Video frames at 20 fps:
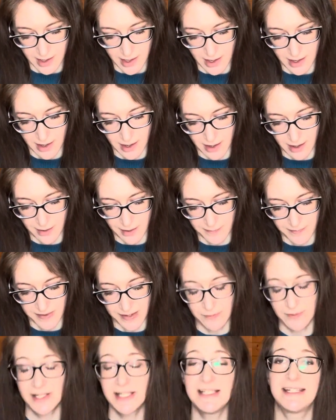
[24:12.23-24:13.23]
They
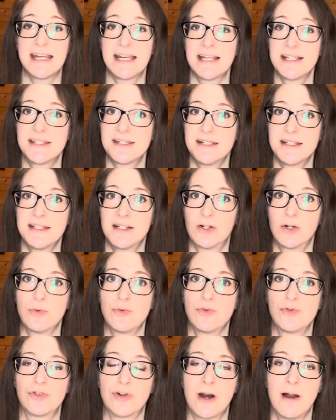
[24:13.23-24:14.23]
really dance to their own
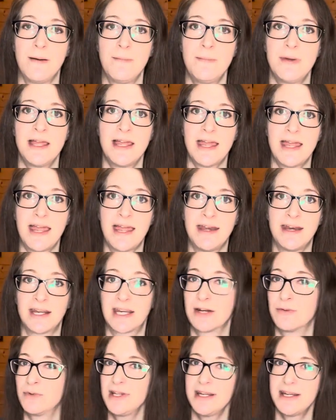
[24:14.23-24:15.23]
drum, and it
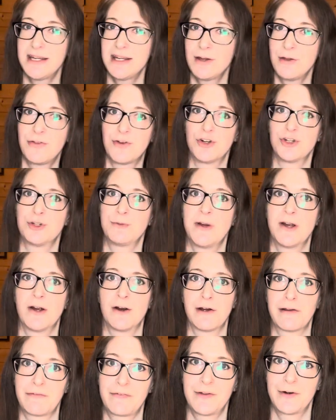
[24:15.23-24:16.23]
can really kill their
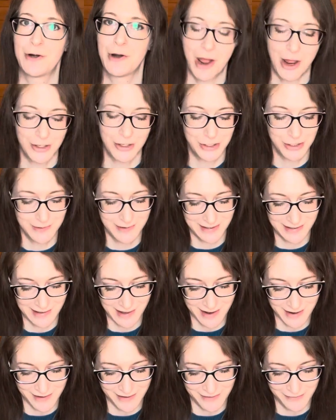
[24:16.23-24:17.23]
spirit if they're not doing
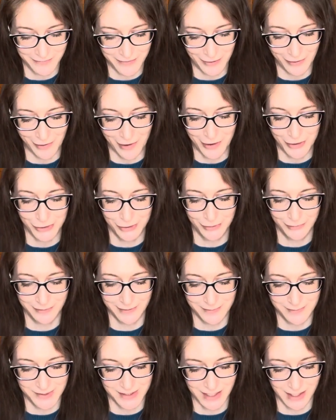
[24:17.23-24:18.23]
that, if they're not true to
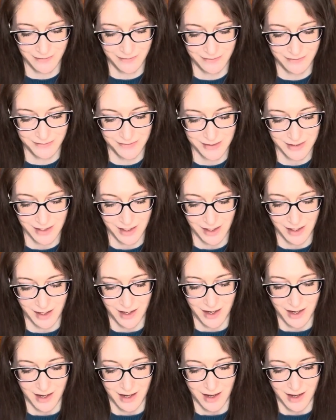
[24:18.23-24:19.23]
themselves.
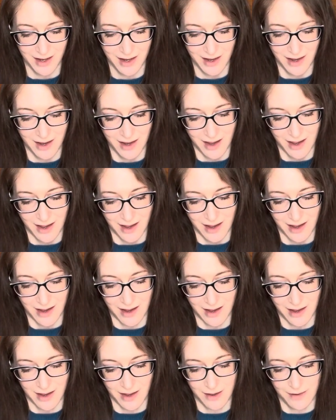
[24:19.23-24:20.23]

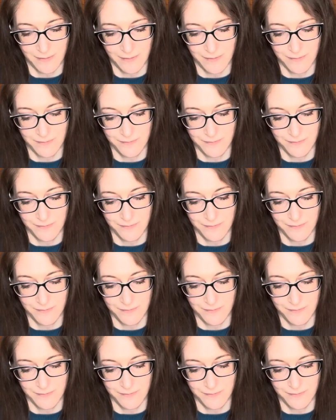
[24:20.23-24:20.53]
Now